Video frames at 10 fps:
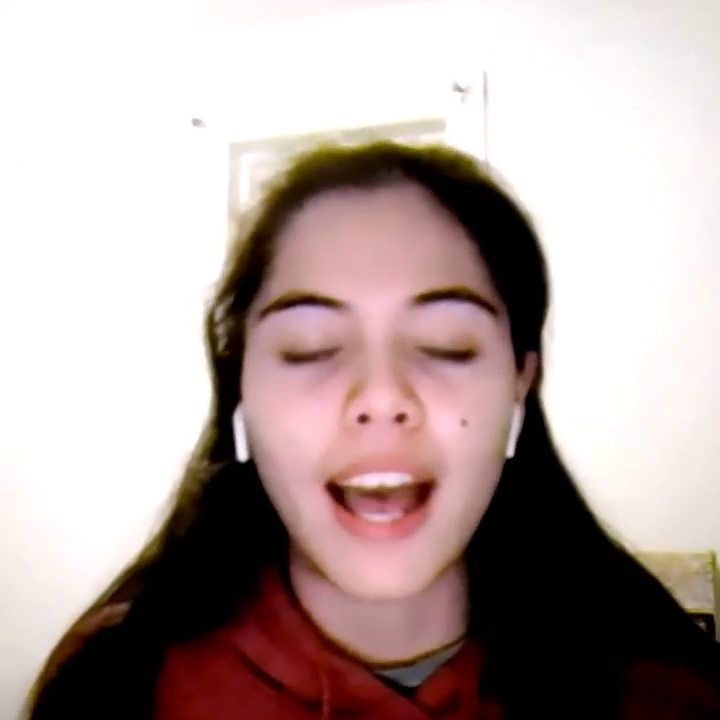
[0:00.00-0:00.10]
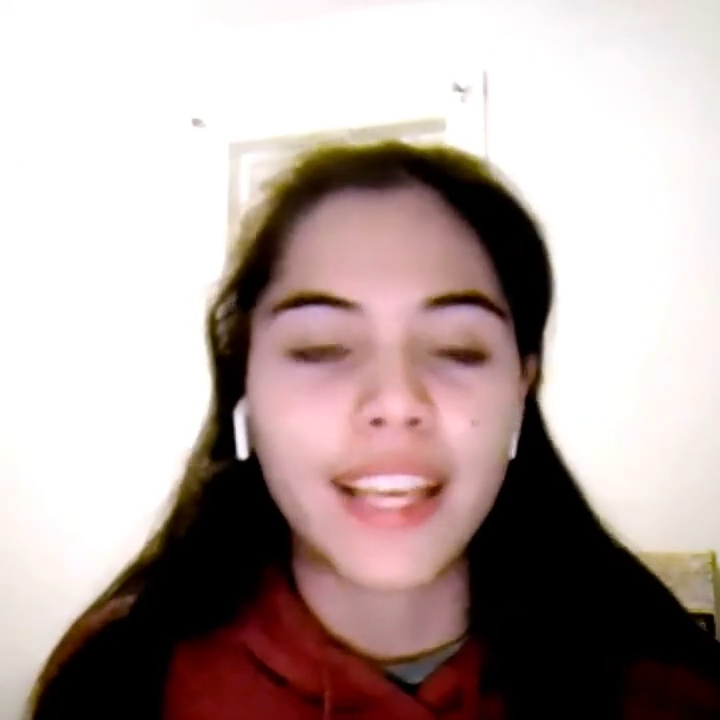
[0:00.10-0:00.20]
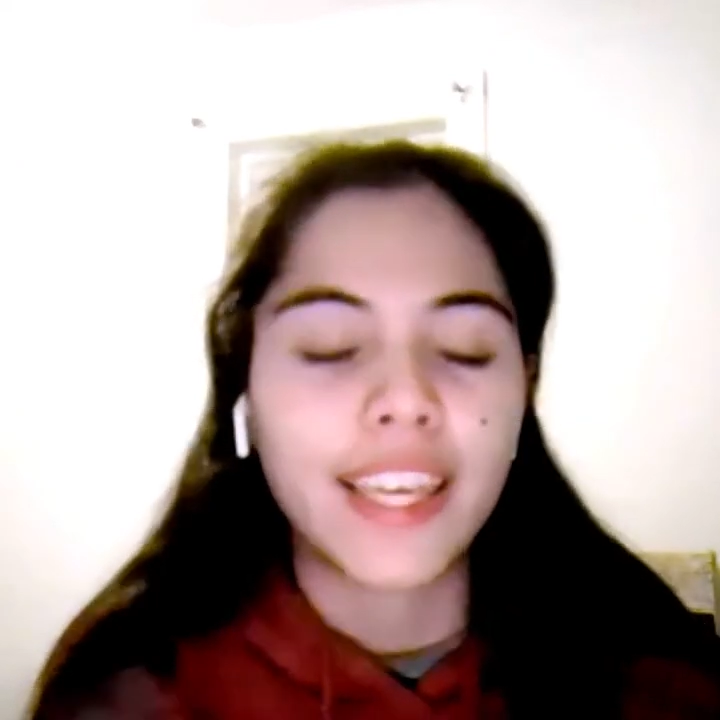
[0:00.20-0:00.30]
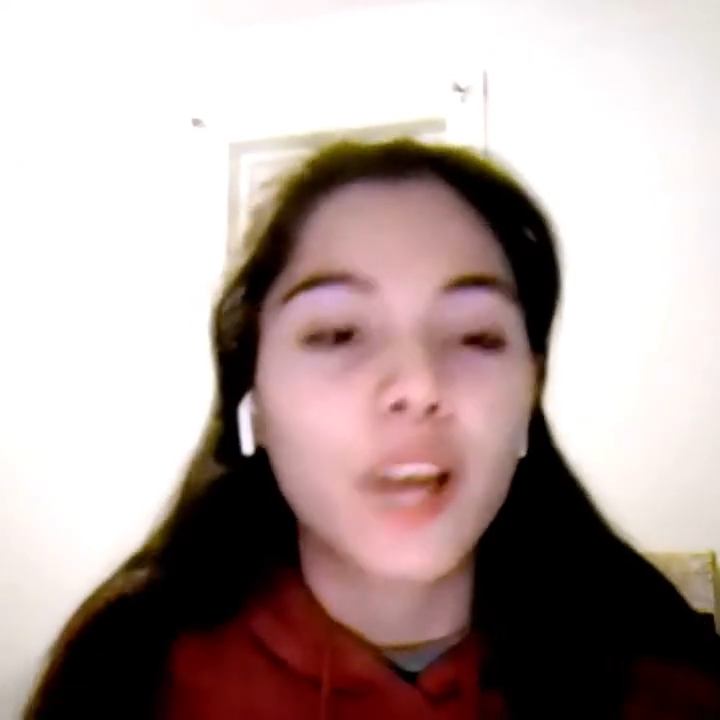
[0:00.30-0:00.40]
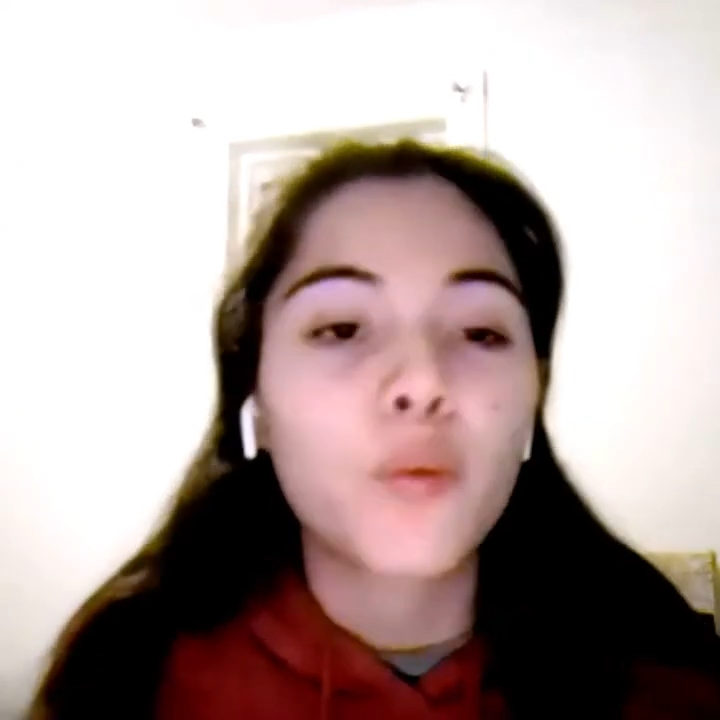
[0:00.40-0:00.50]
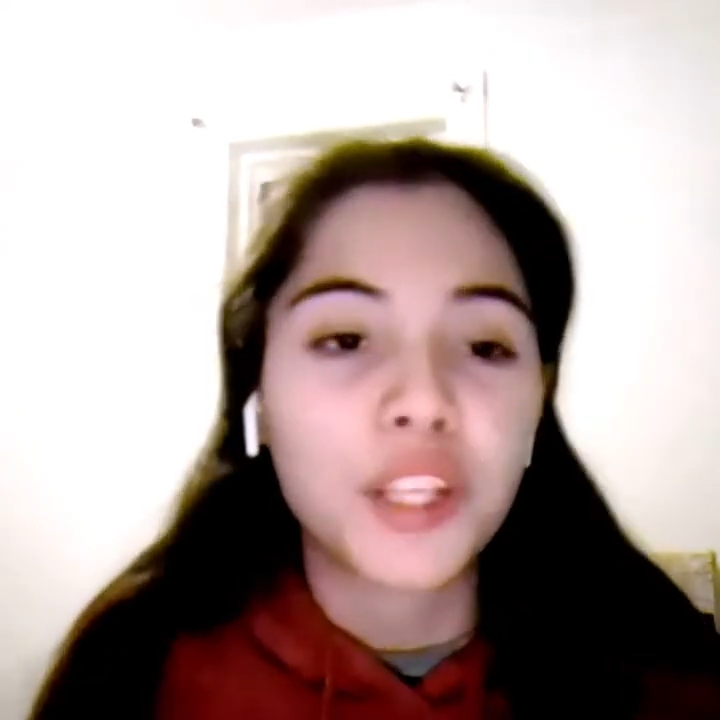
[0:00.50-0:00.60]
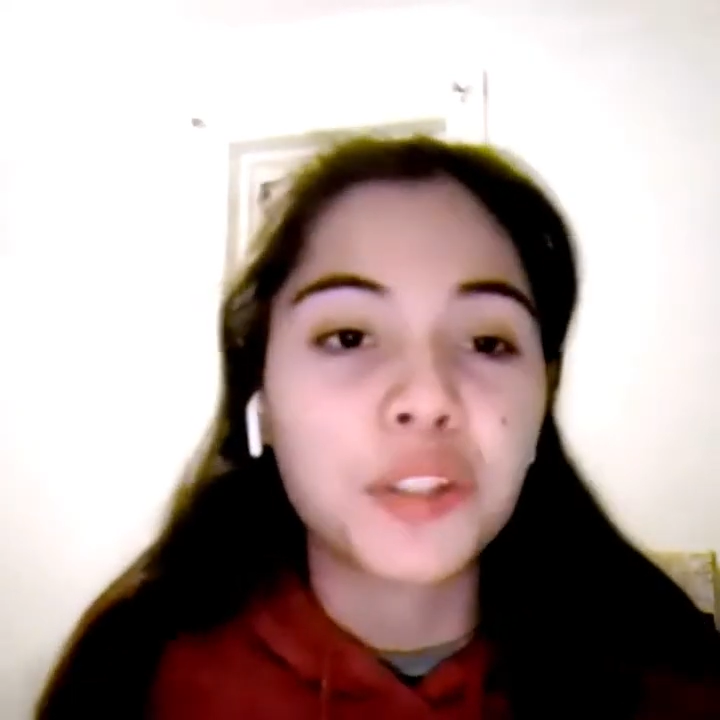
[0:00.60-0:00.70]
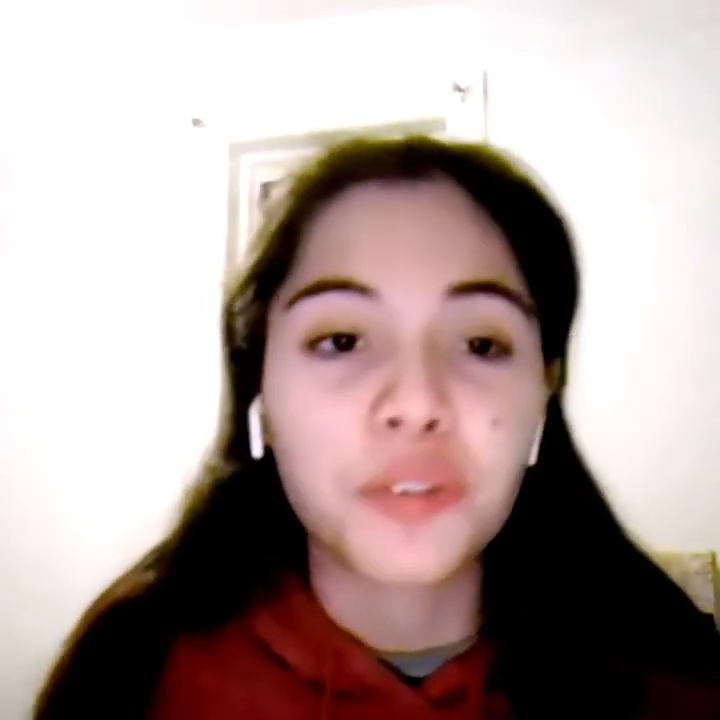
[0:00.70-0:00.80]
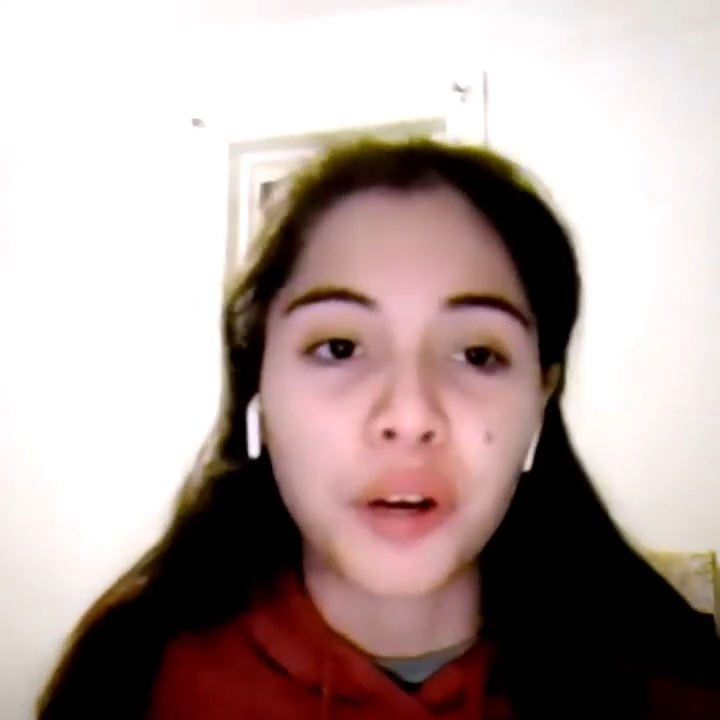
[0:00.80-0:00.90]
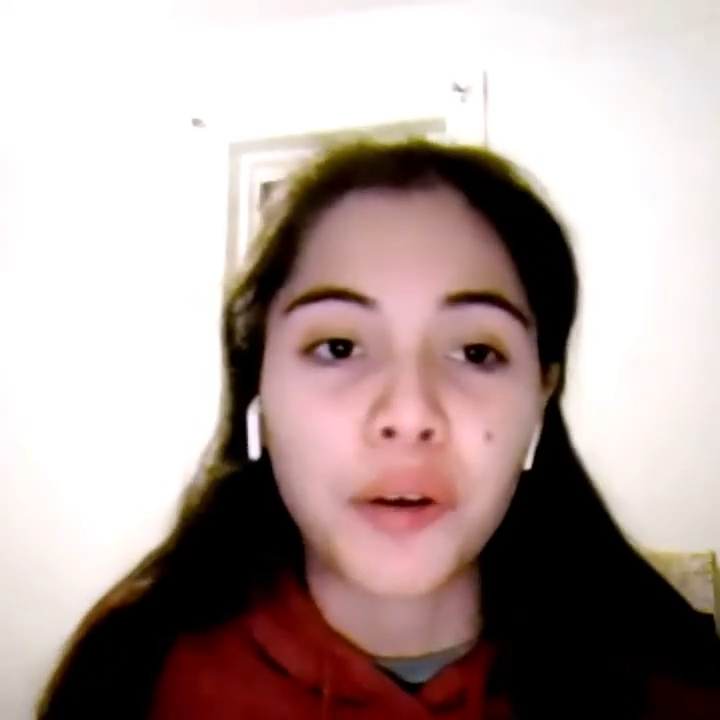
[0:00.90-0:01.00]
I can't wait to
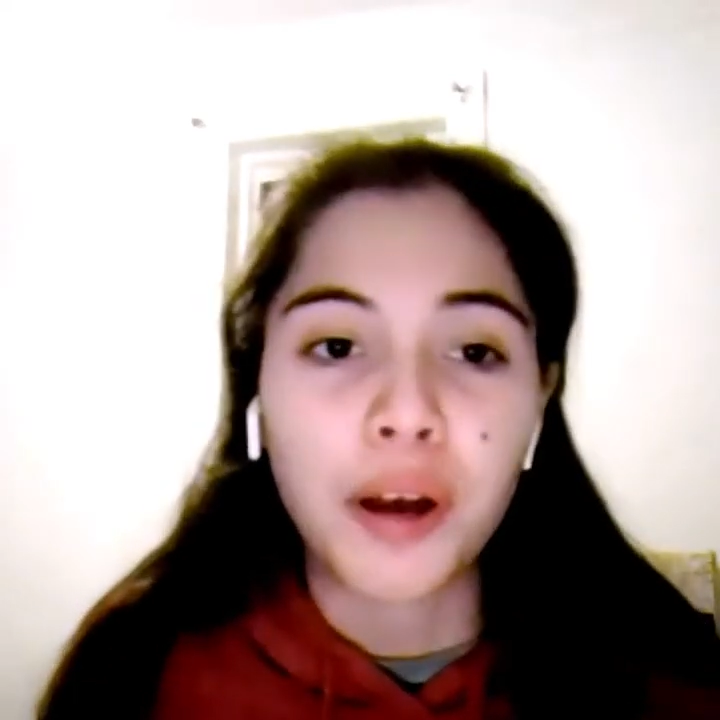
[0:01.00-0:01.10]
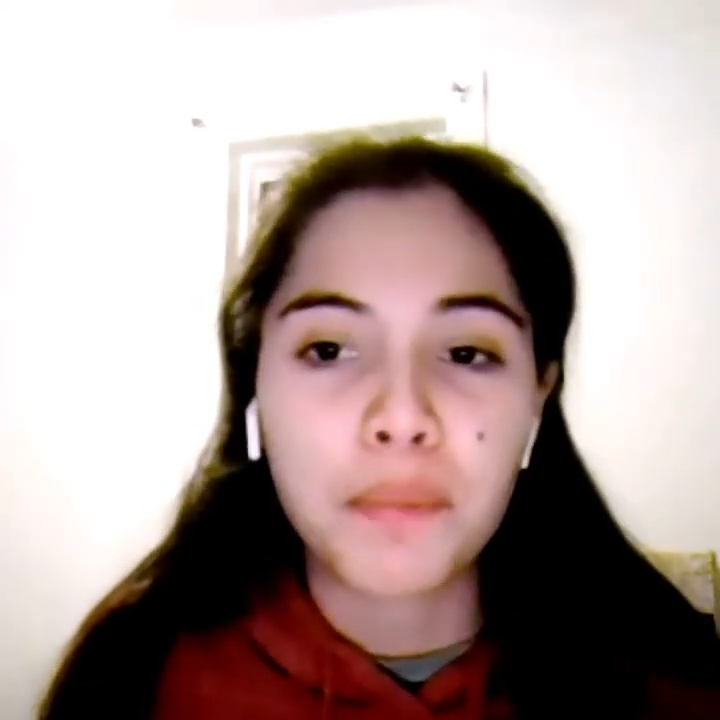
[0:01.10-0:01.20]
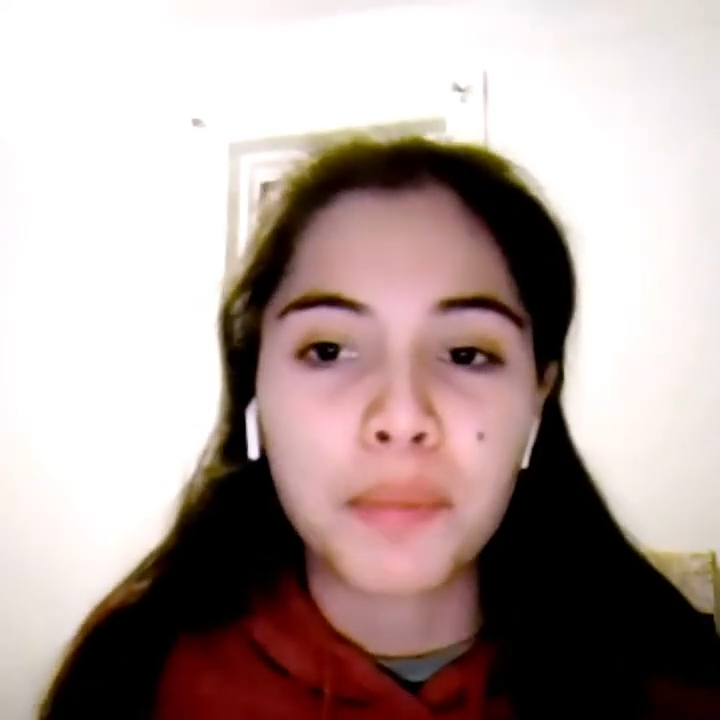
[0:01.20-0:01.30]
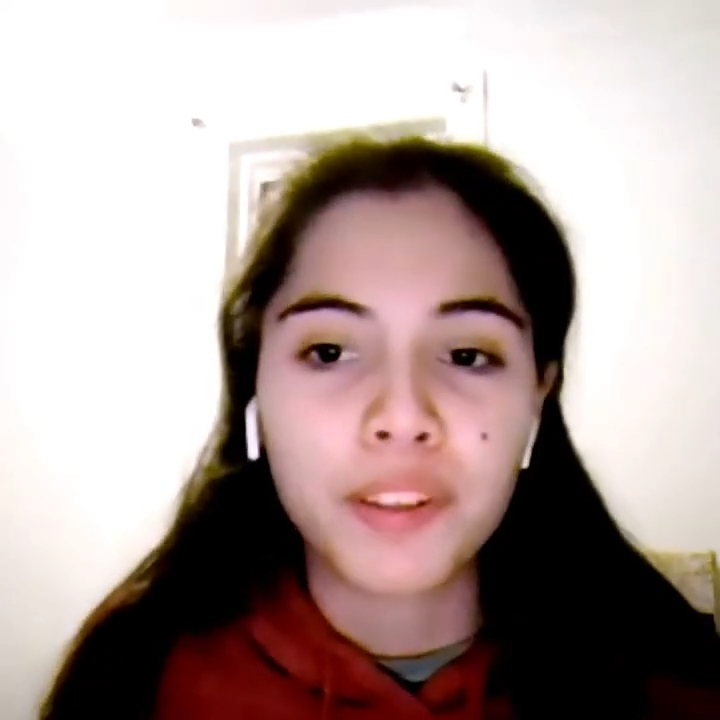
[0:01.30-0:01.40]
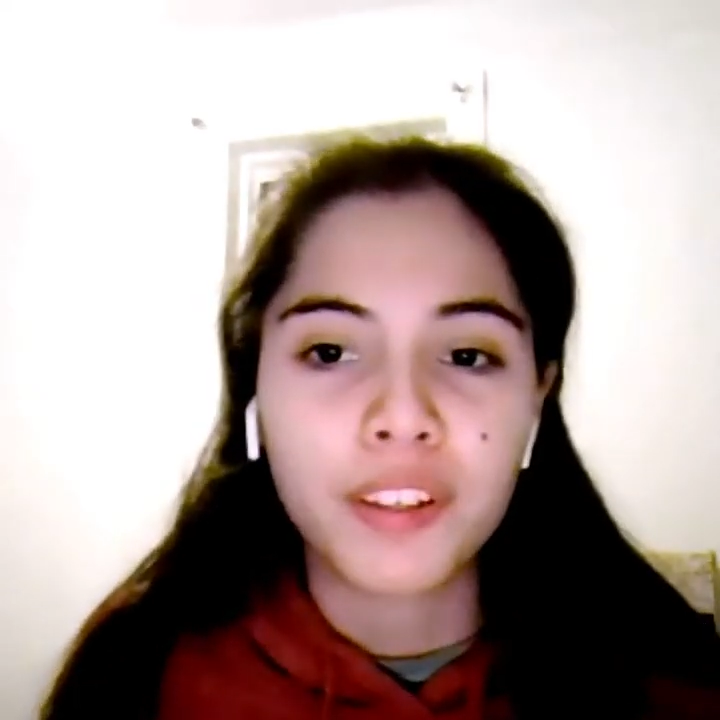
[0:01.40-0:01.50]
grow up